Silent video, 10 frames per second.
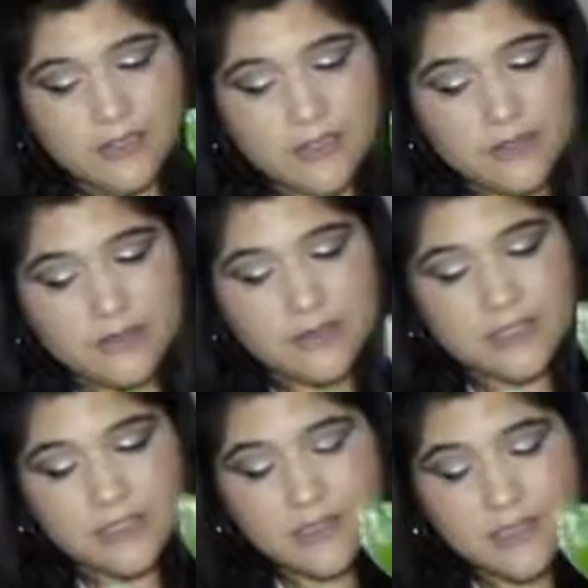these
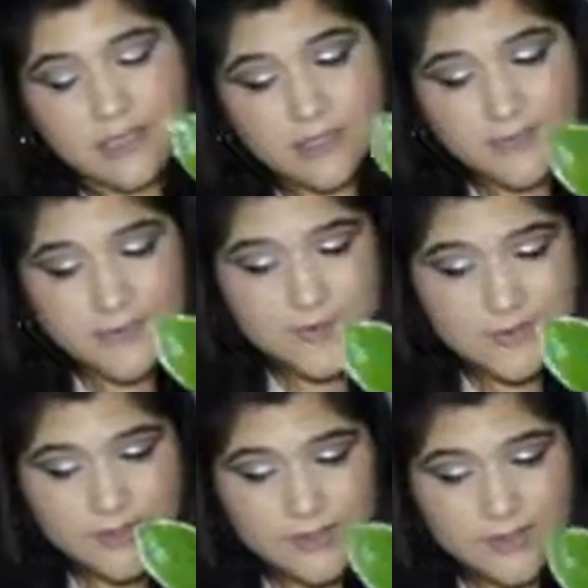leaves
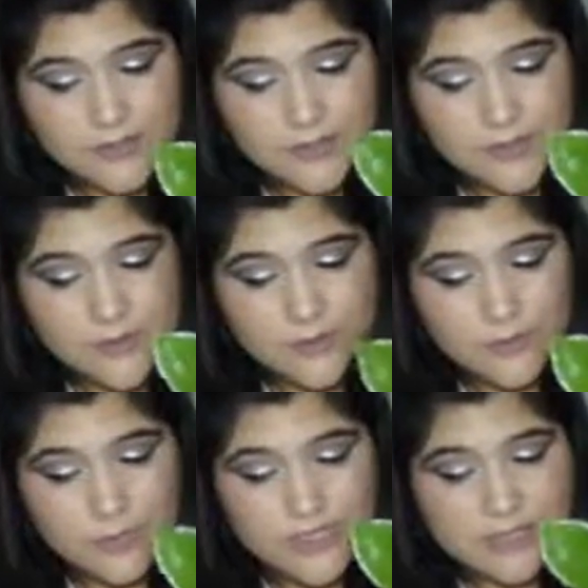are so cool
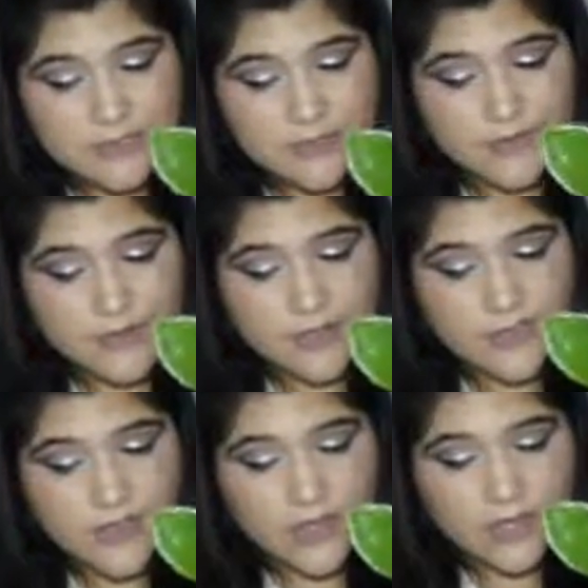because they're very
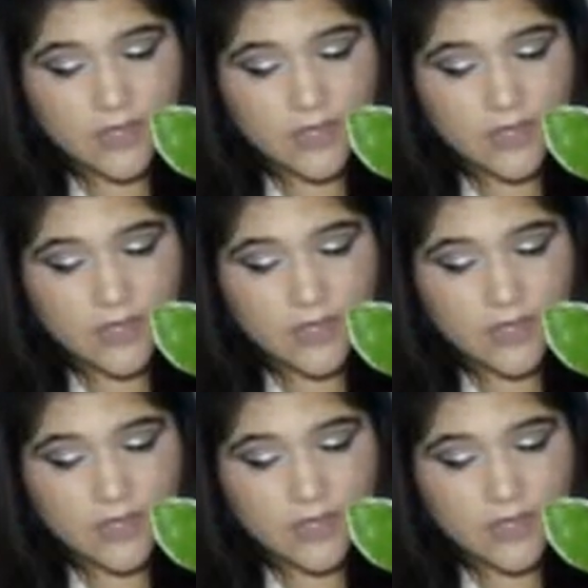thick